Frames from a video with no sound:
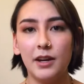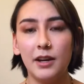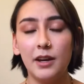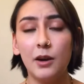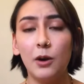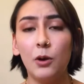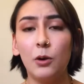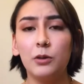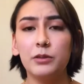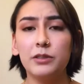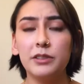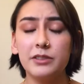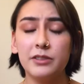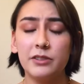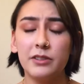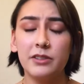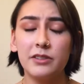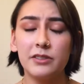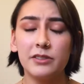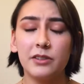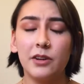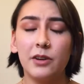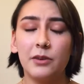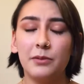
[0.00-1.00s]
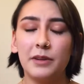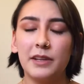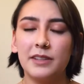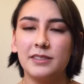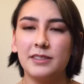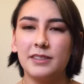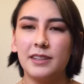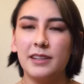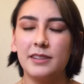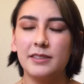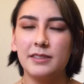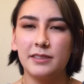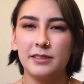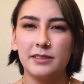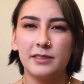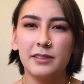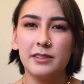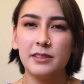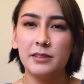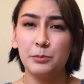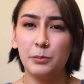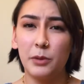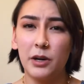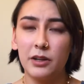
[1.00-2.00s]
hold it to yourself and say, does this
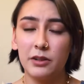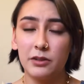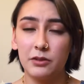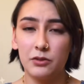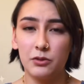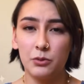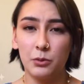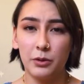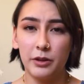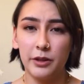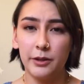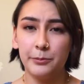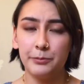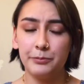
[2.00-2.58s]
spark joy?